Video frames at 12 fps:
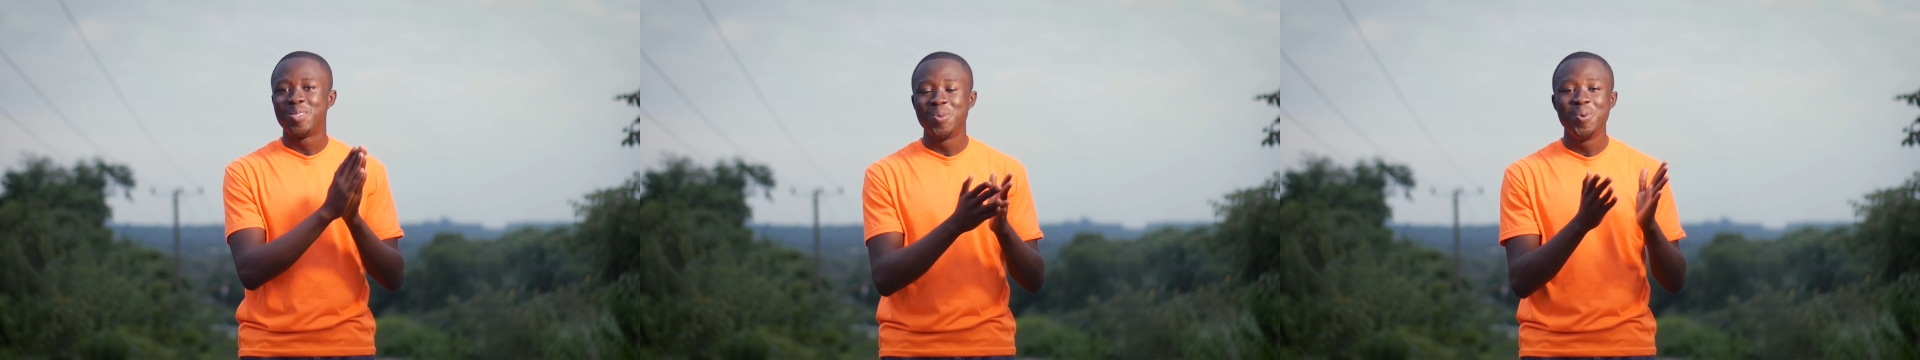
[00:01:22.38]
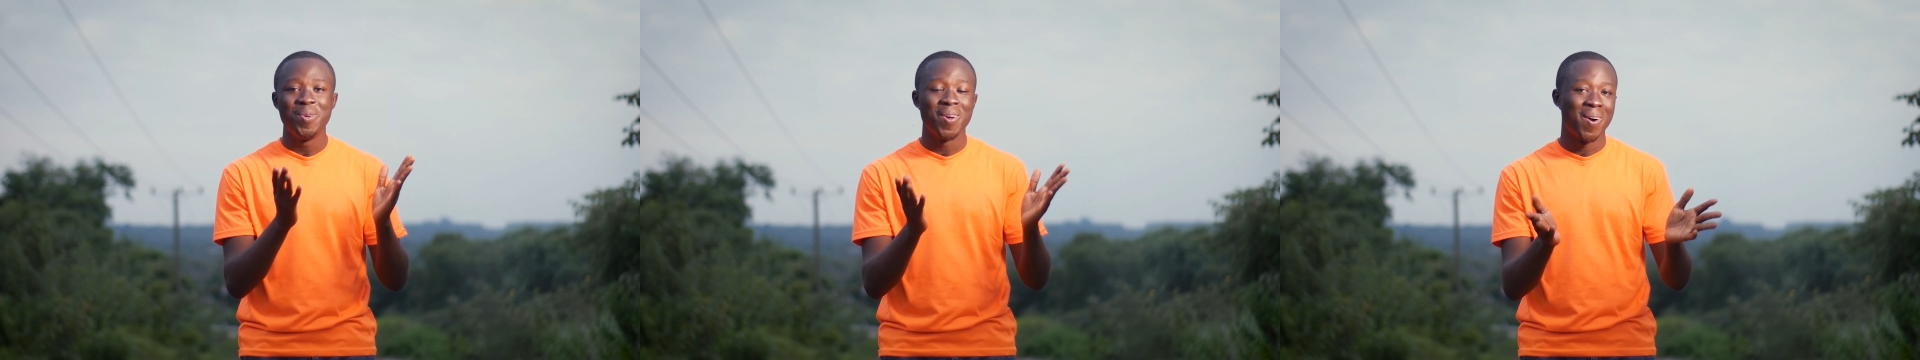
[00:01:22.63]

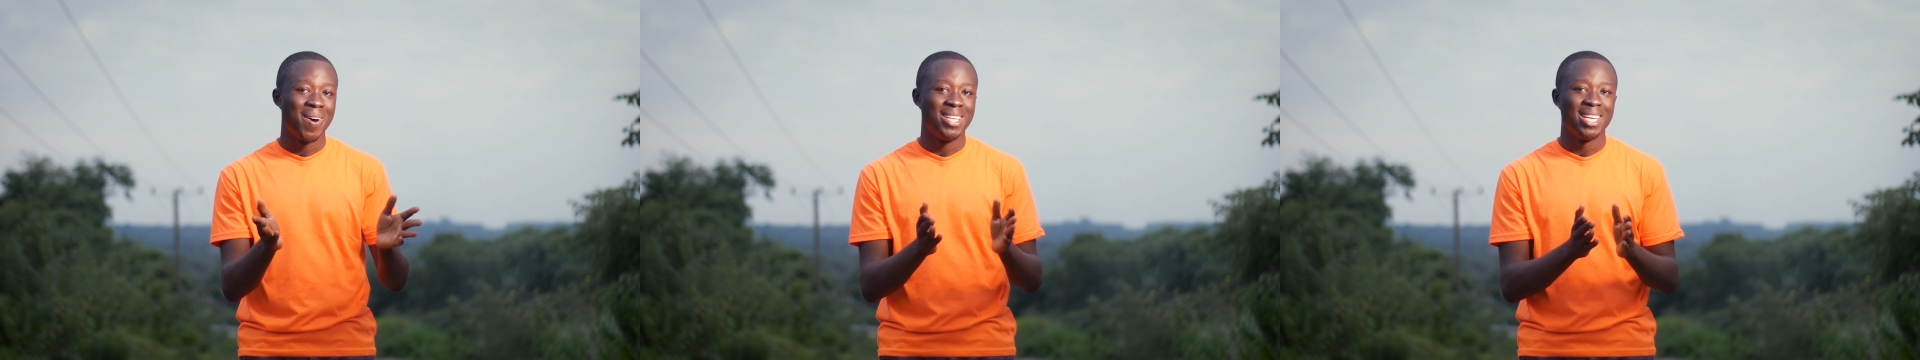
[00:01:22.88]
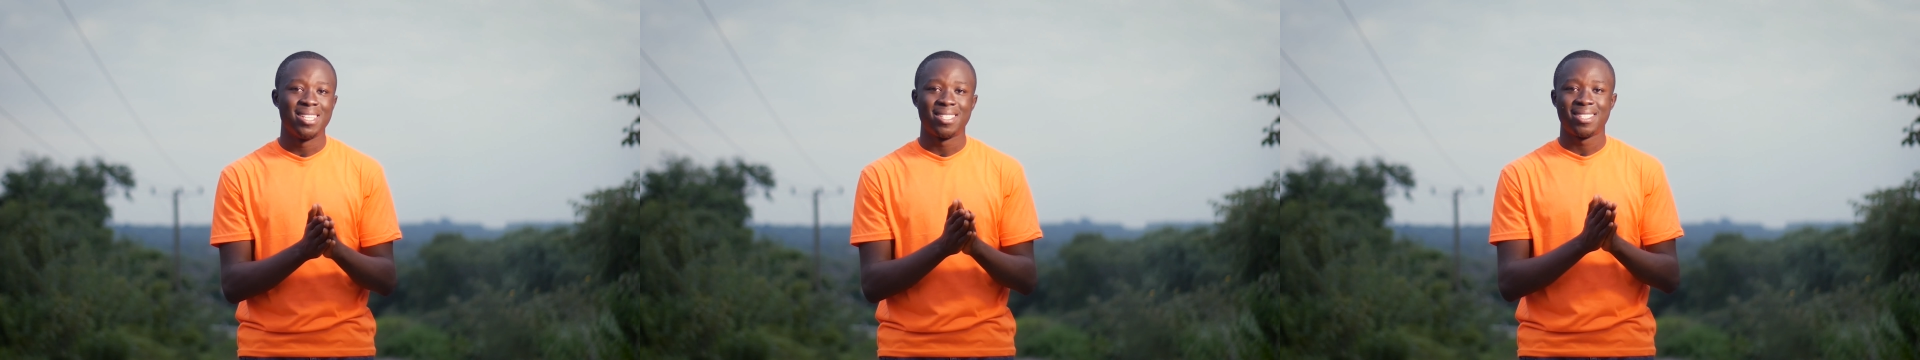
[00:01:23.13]
to your
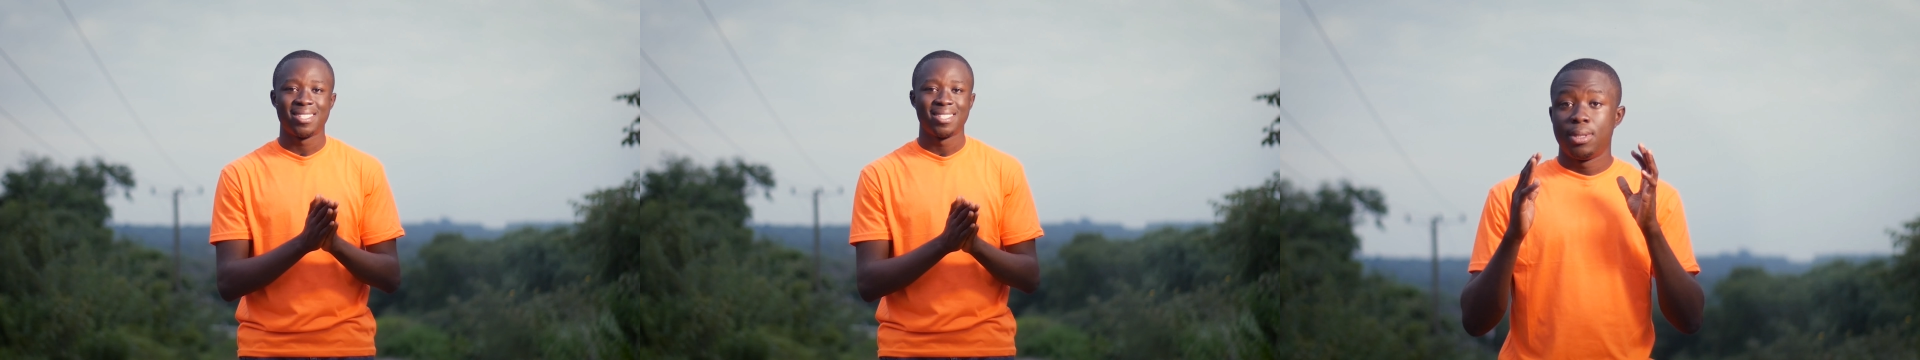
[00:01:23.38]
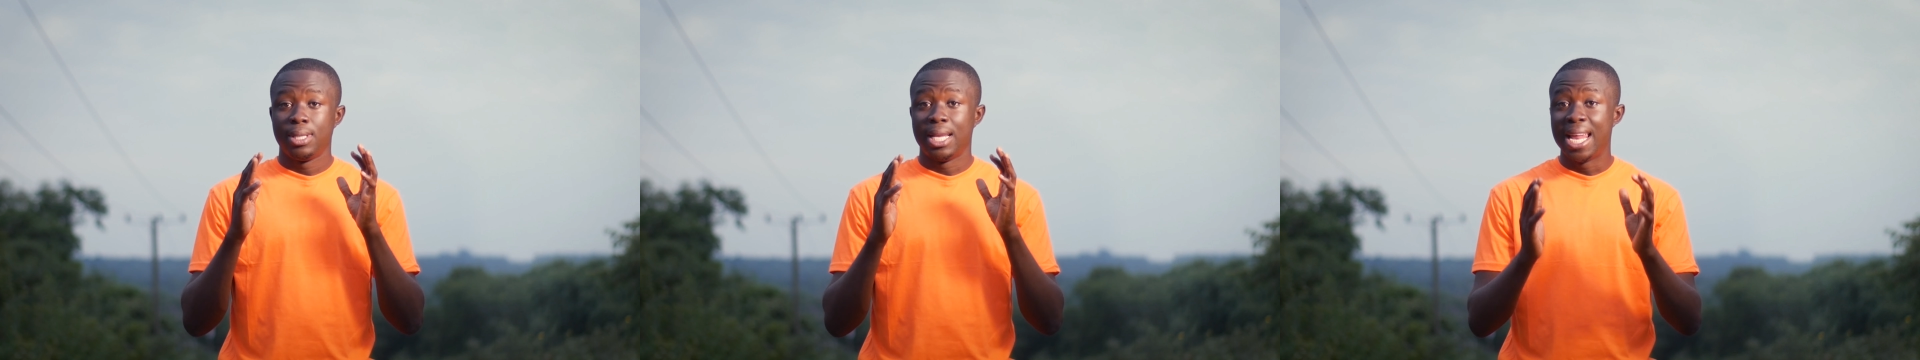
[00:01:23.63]
audience.
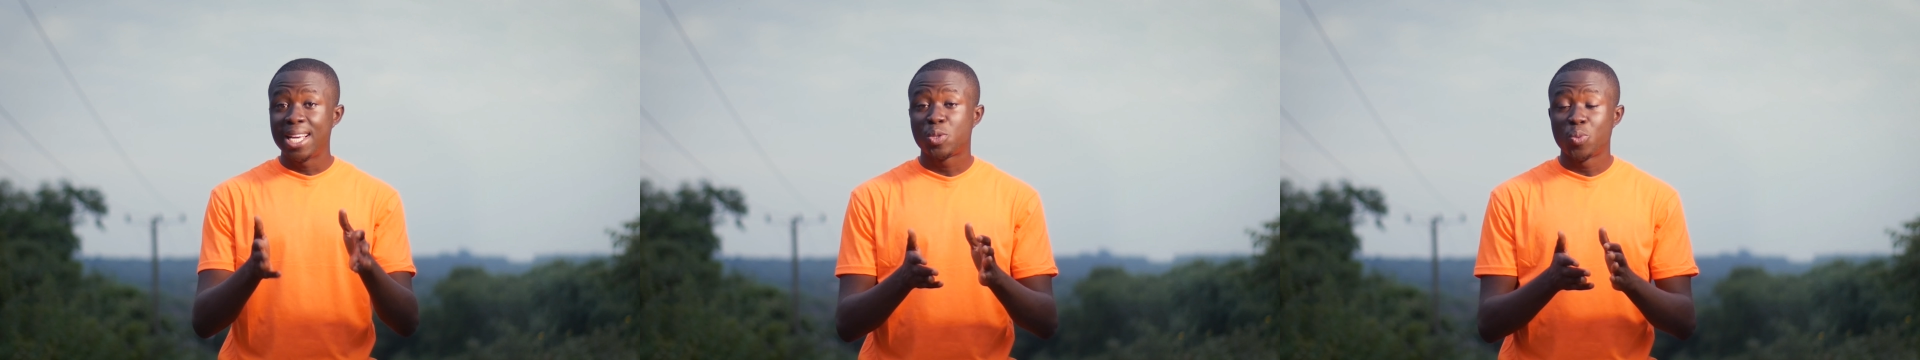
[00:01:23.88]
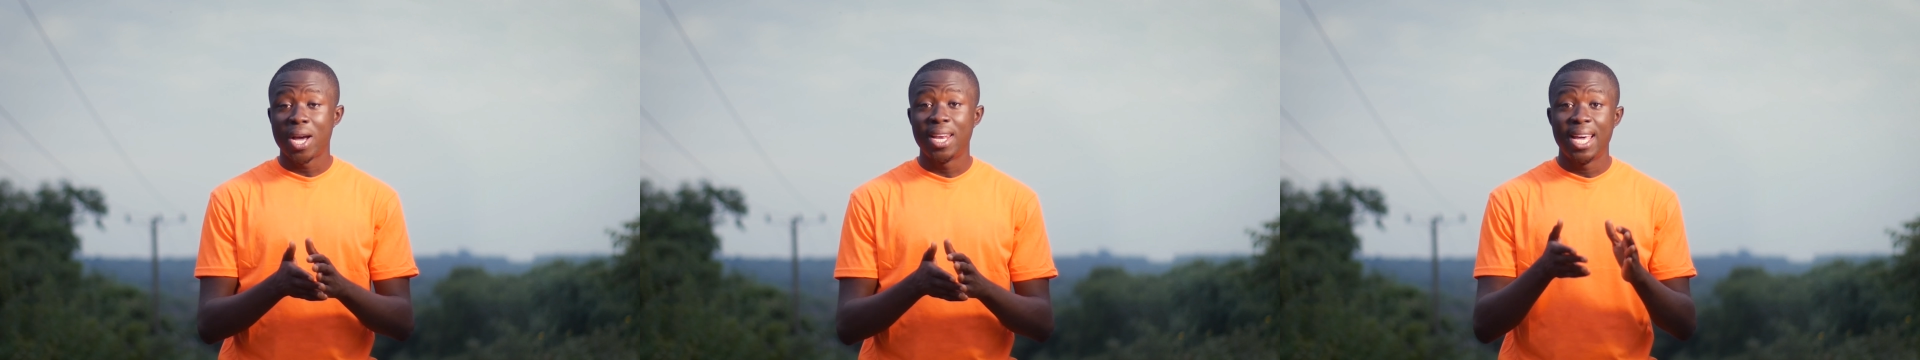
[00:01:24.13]
The next
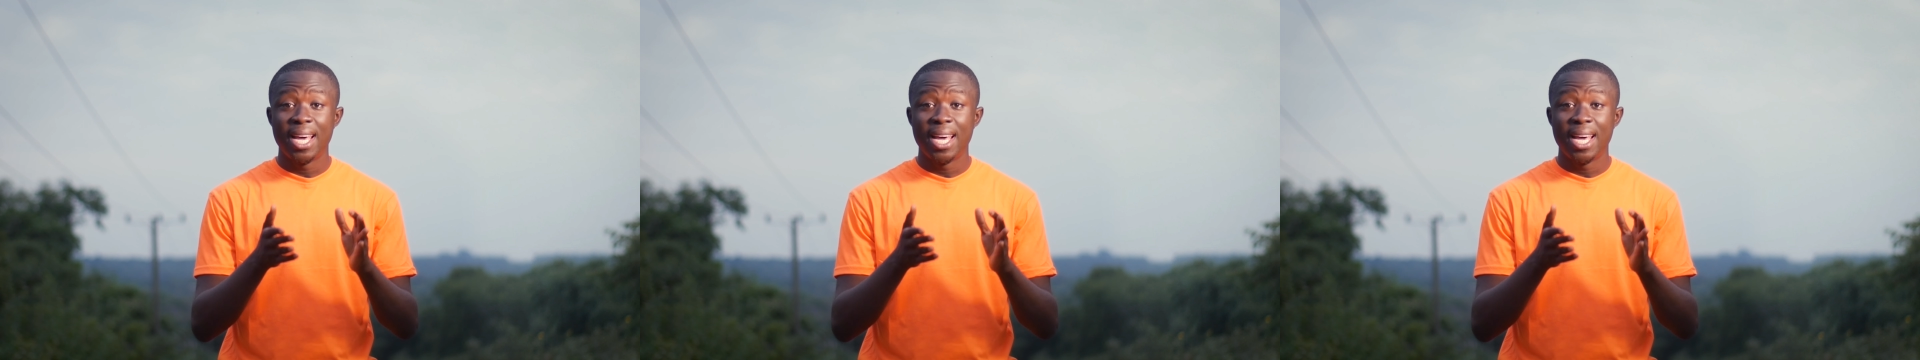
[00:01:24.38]
one